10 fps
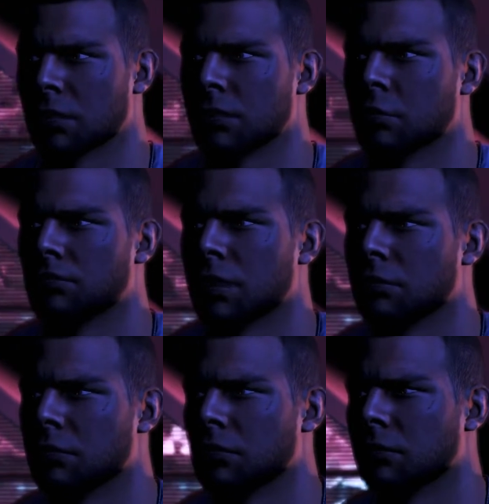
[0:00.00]
I know you're human,
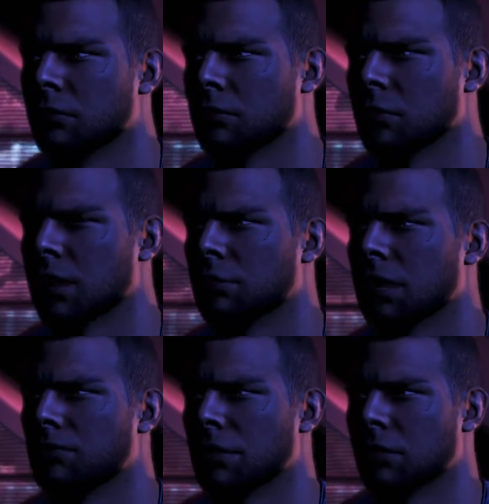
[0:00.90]

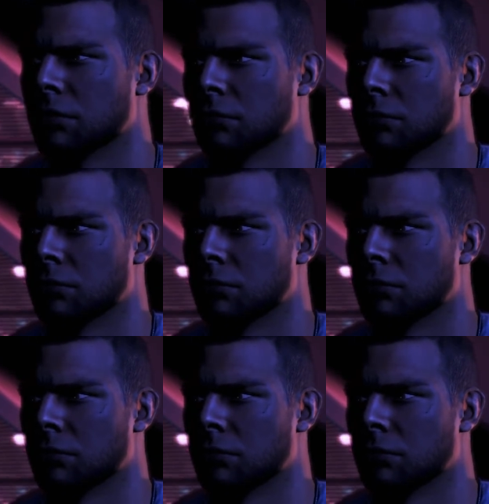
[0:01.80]
just like me.